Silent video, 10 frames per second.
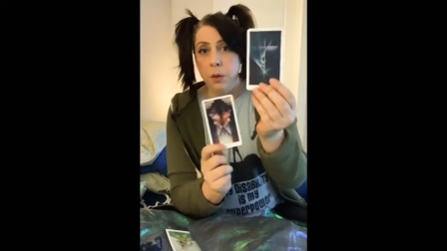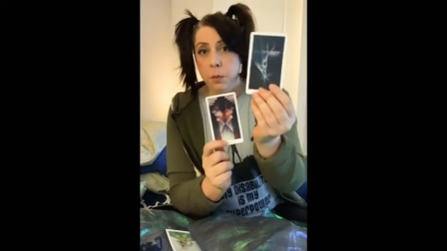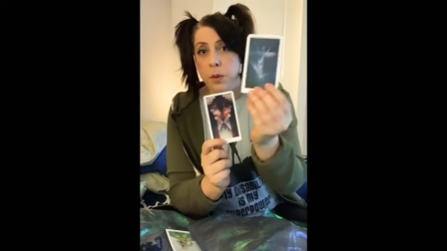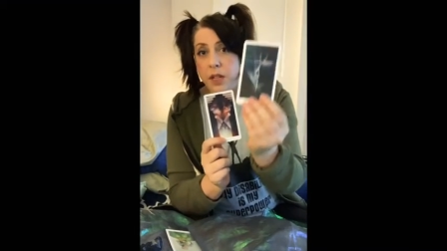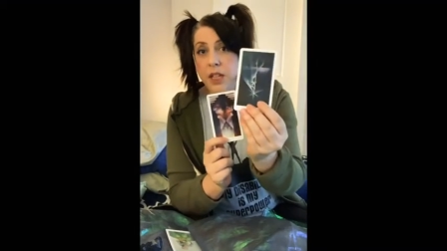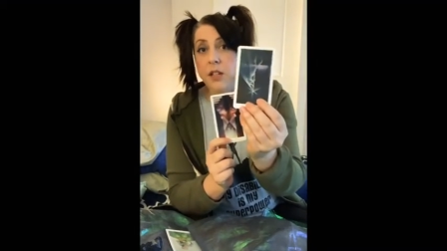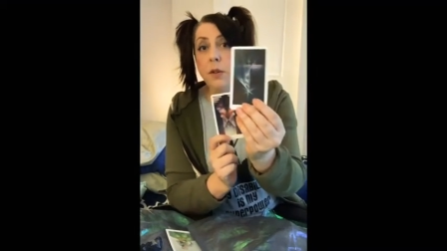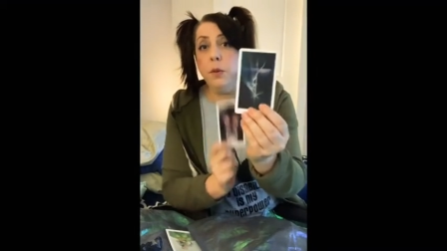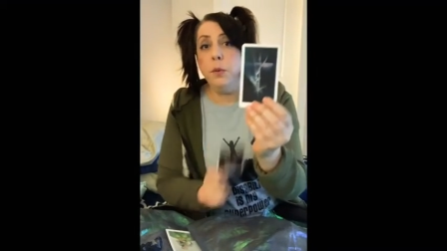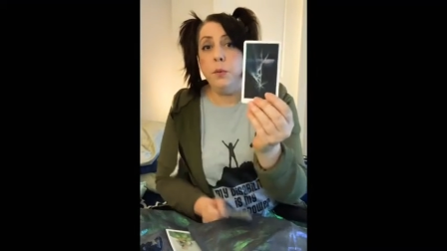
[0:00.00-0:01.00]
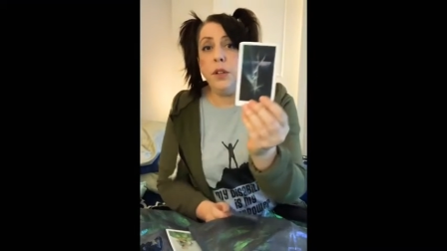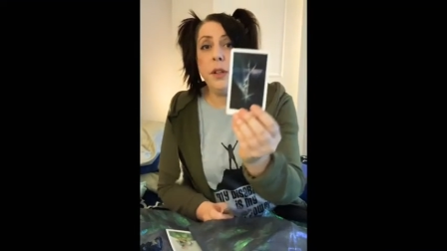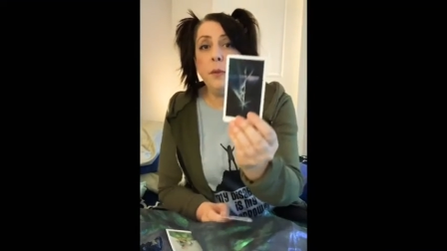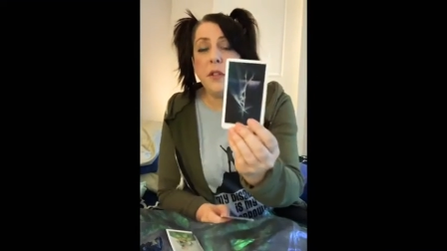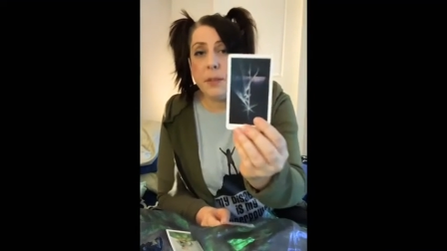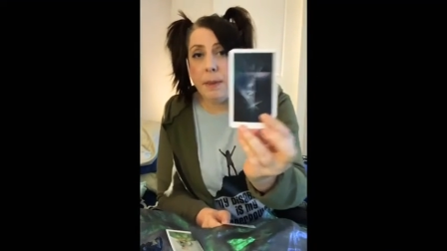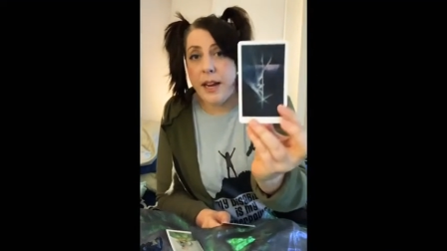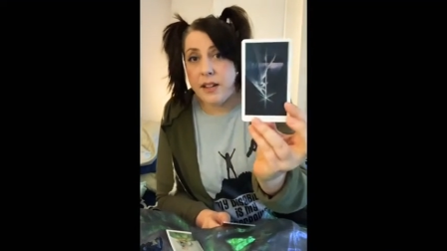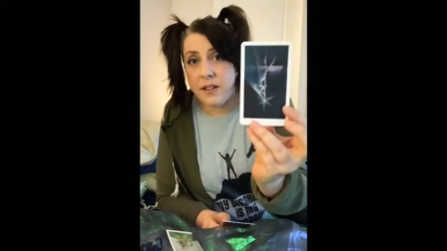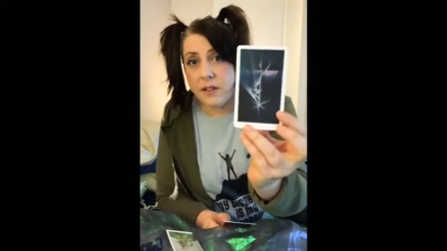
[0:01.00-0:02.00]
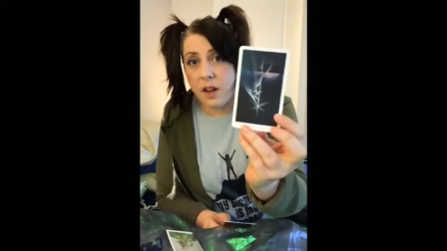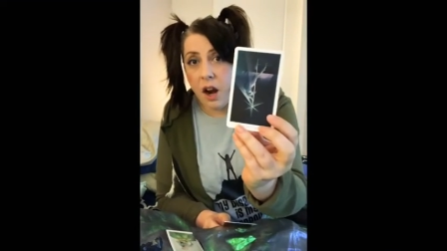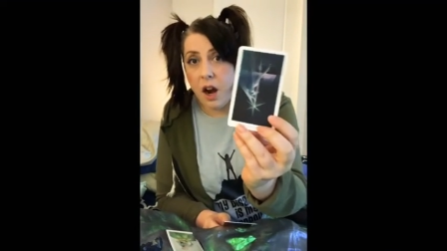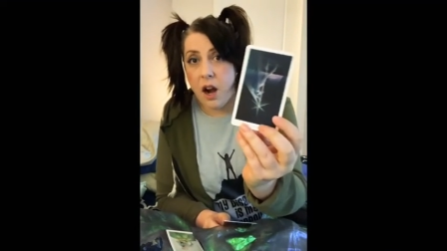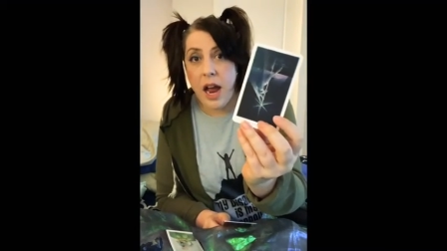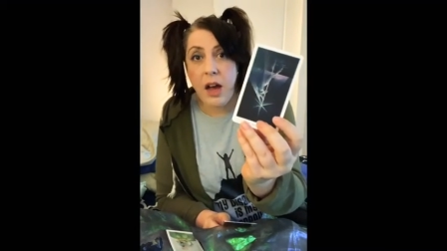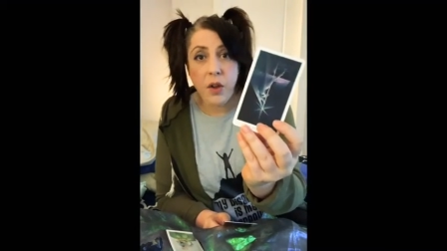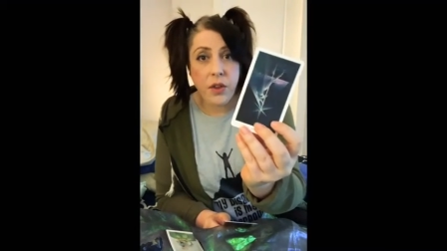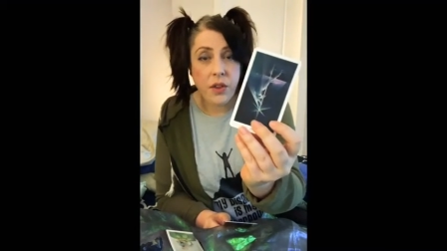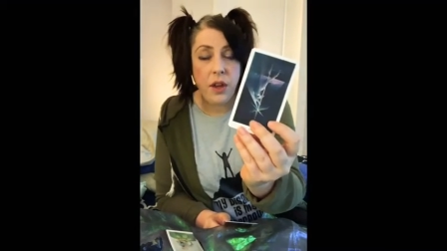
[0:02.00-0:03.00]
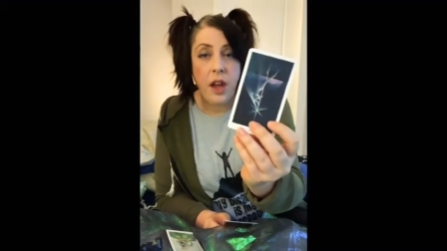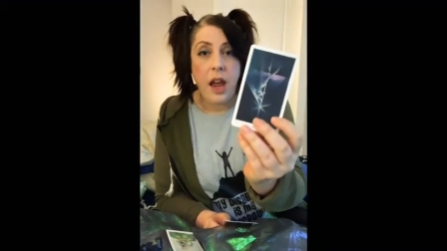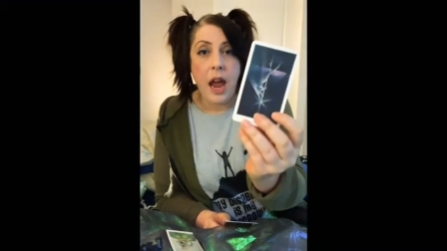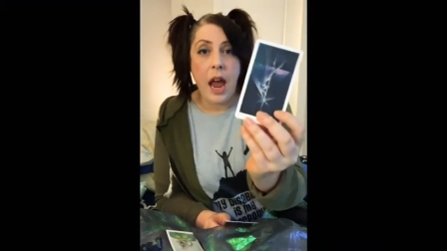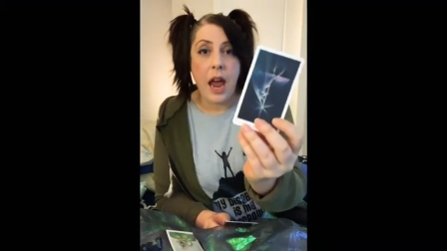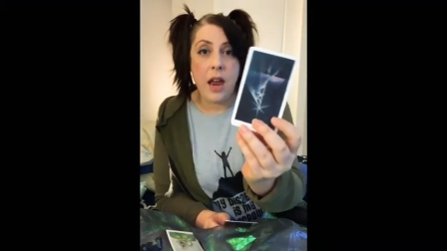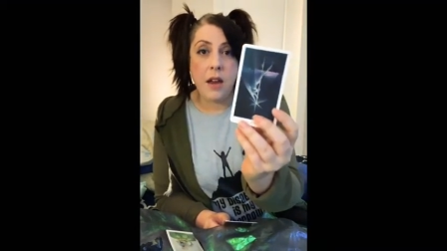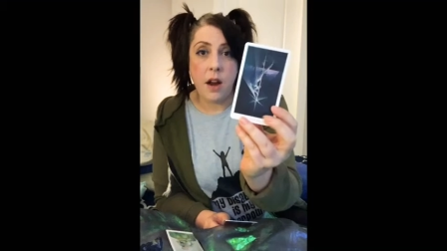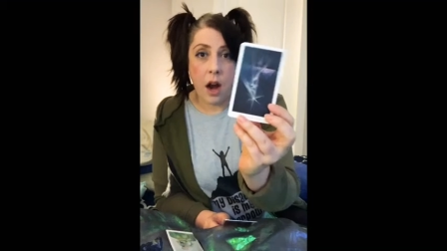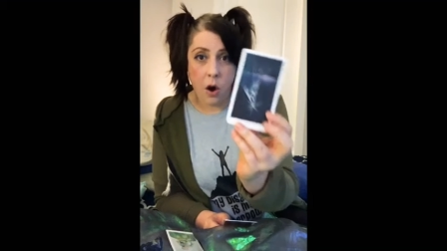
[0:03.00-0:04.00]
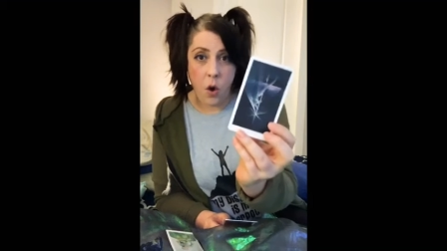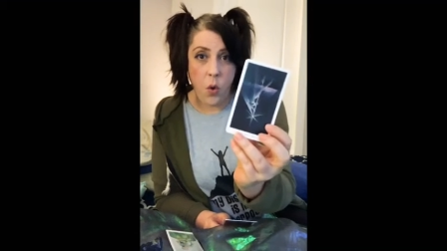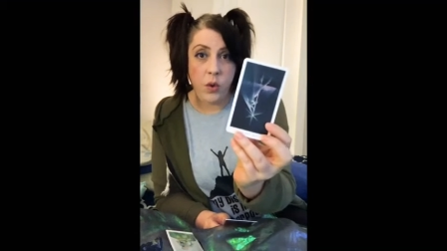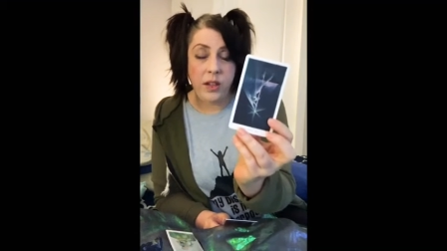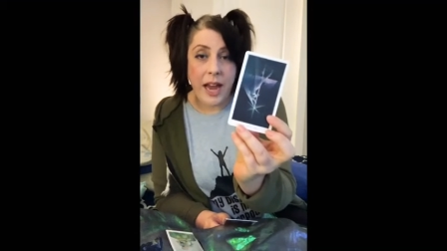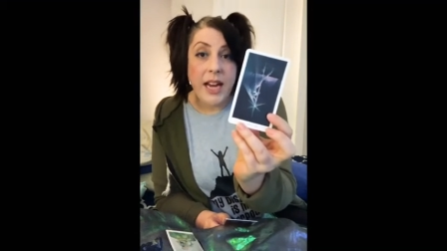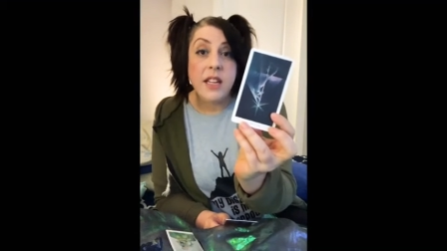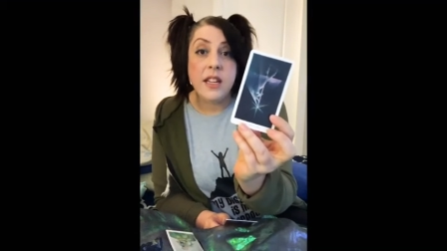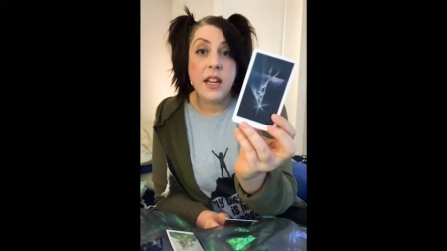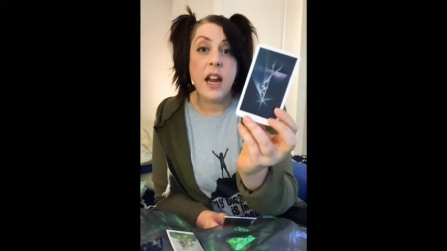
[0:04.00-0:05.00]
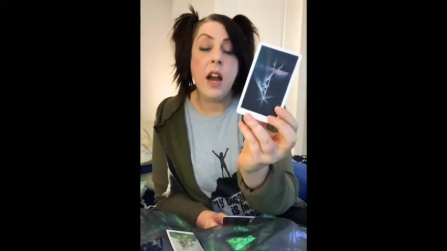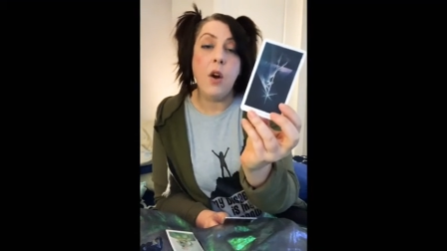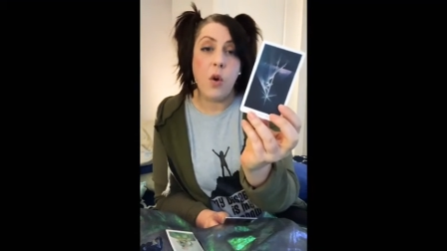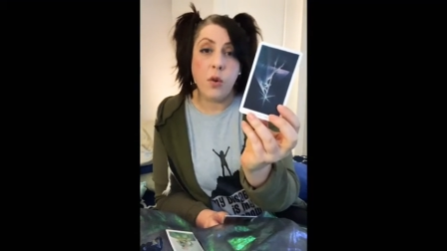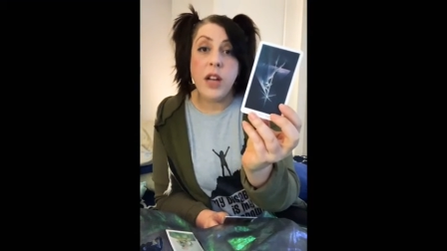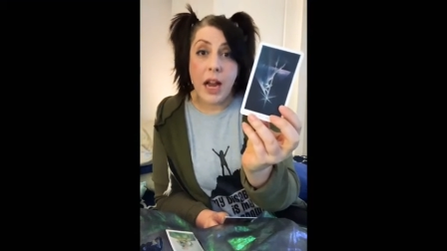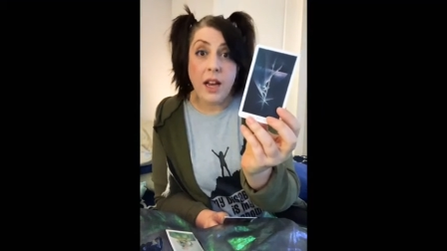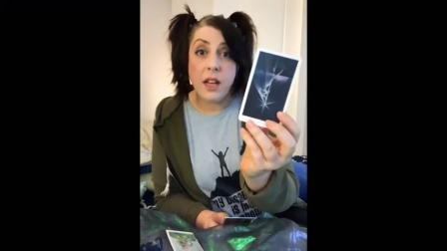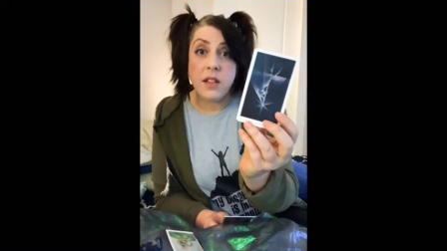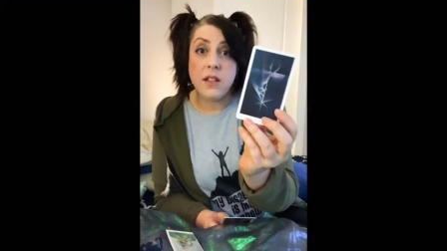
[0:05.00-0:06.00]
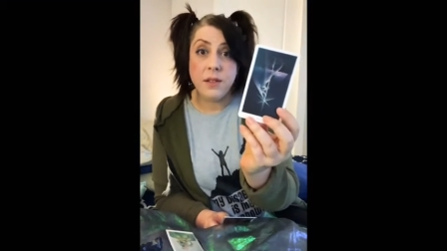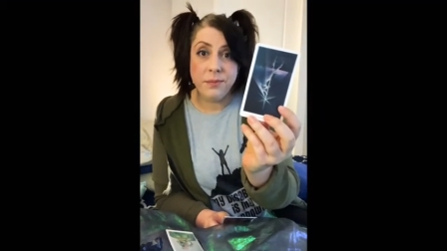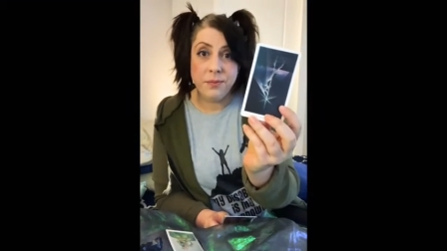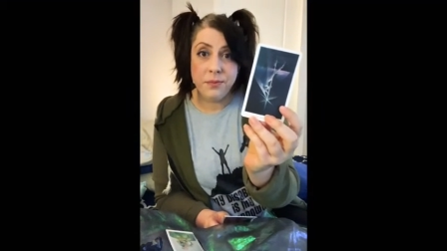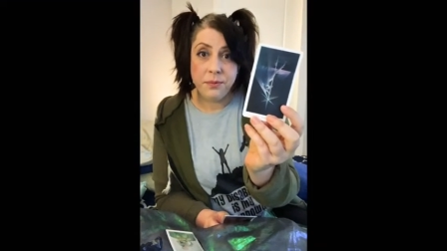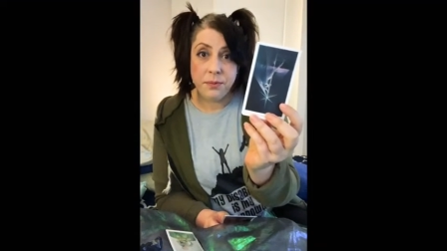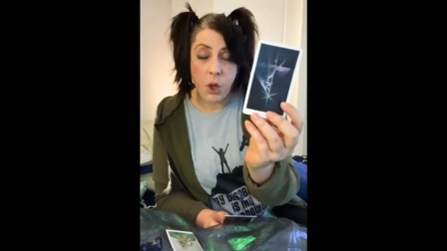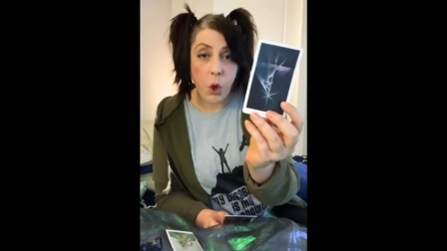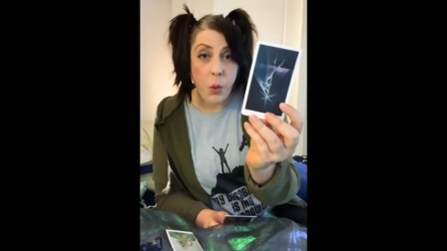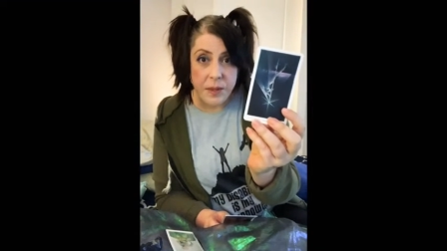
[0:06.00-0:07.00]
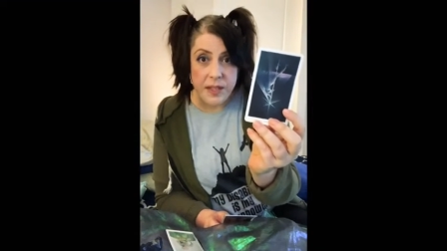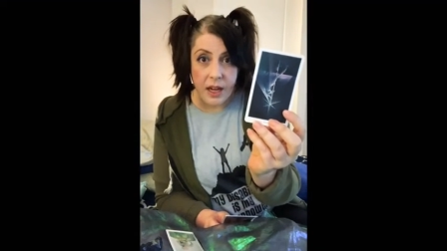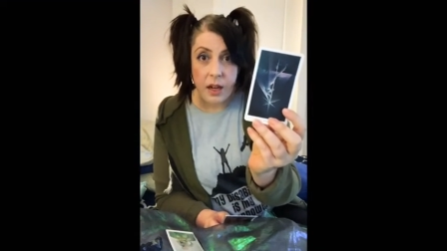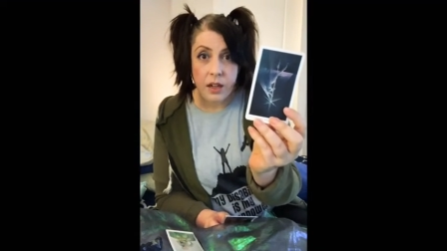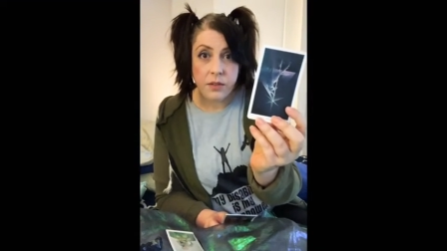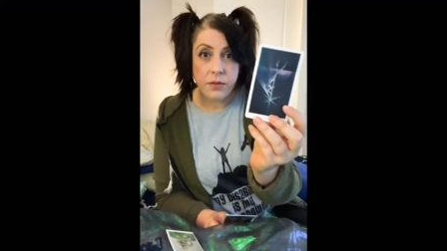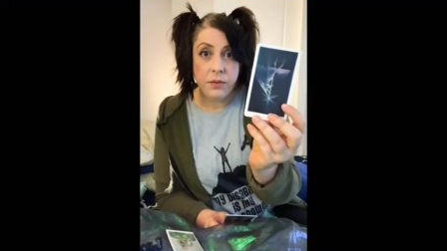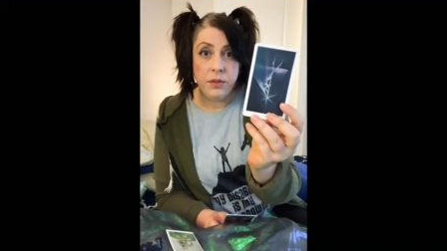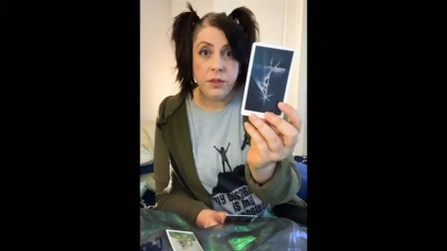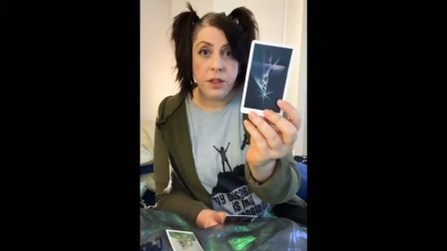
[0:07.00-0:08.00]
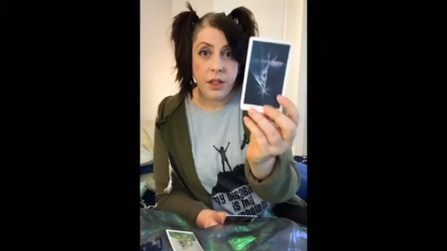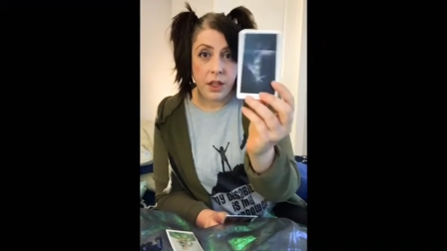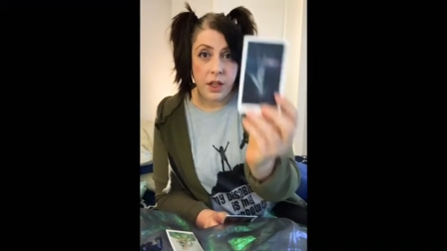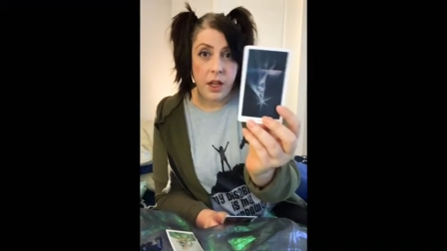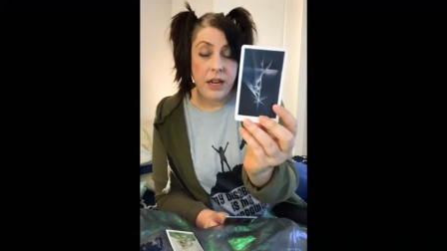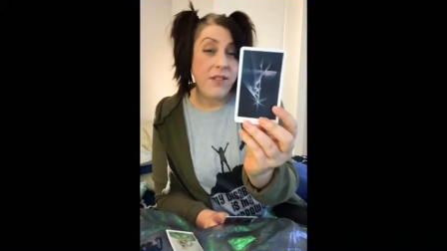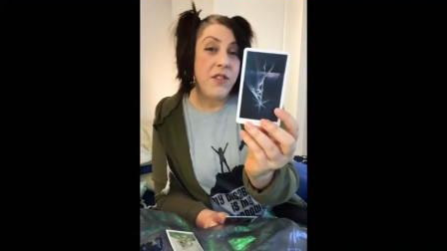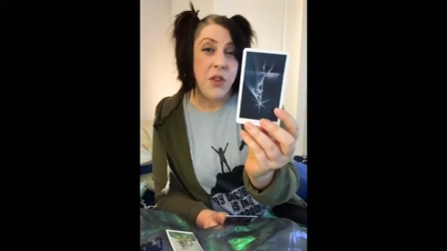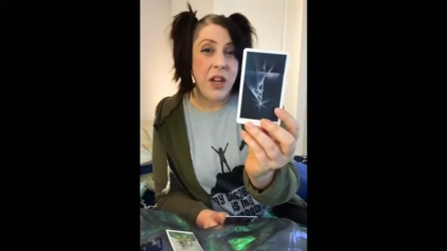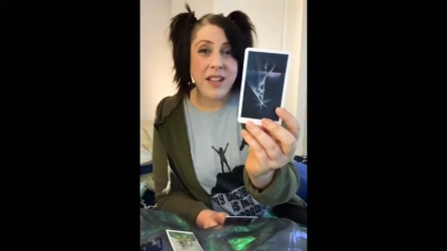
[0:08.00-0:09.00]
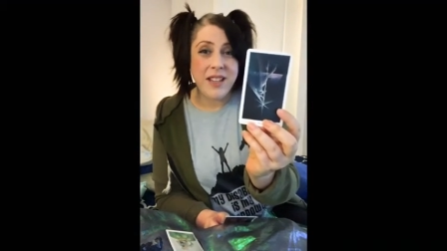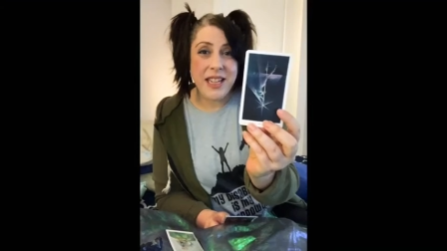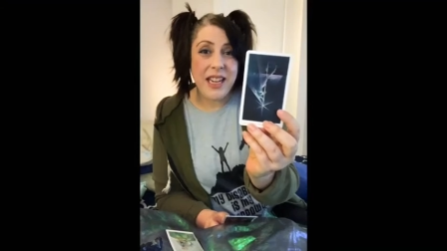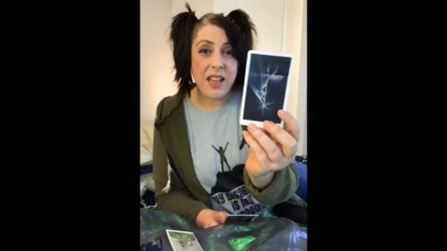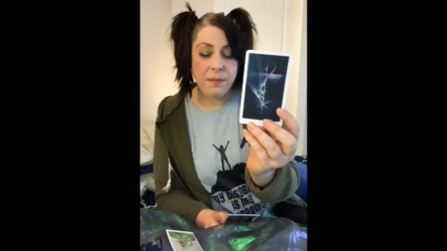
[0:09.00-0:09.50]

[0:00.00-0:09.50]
We need to really respect our health and our own light and our own guidance. The hope is there, even if you can't see it.